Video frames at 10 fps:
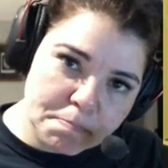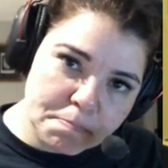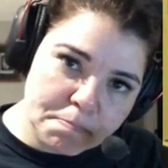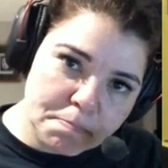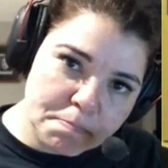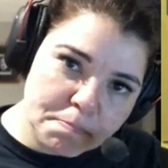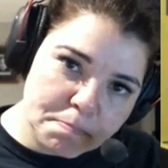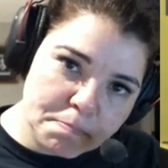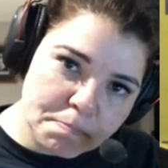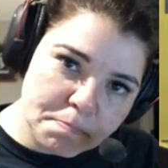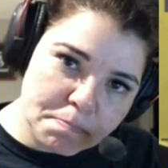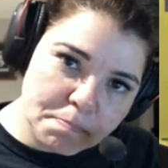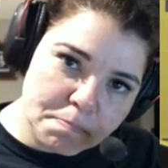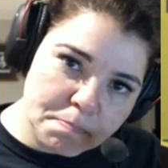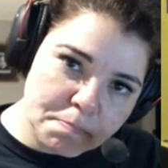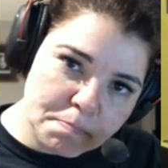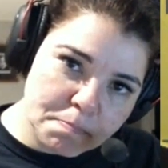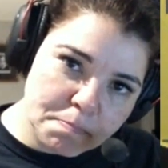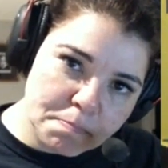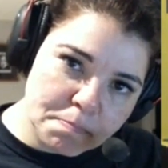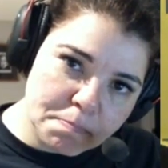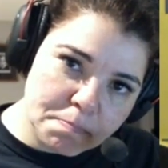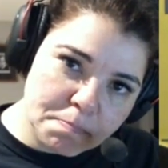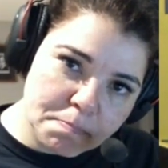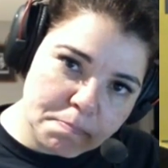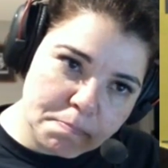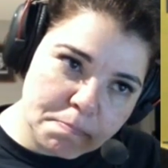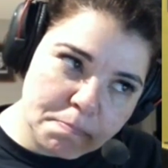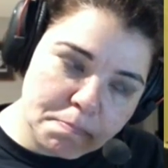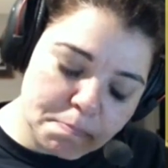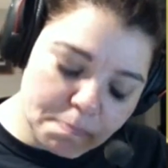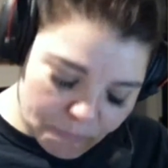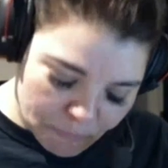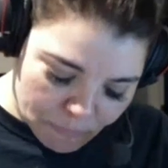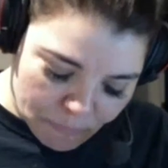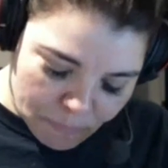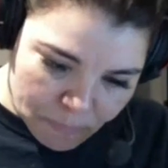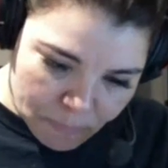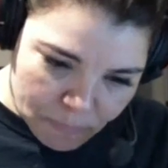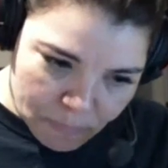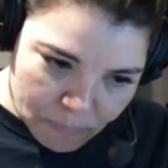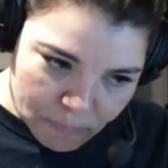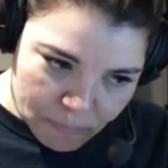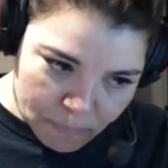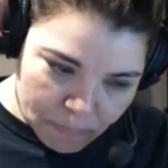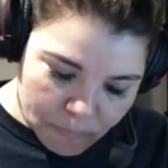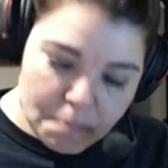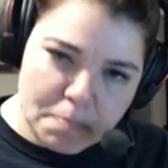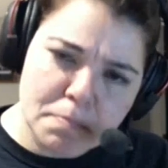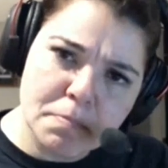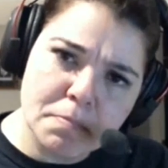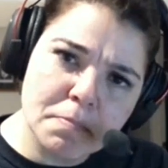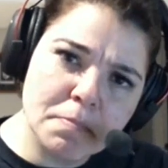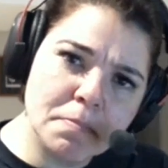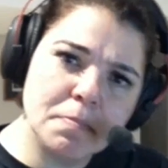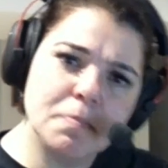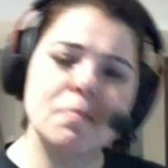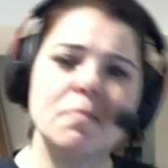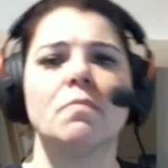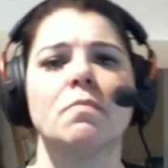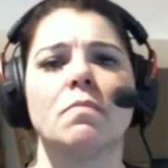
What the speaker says: No words are spoken by the person on screen.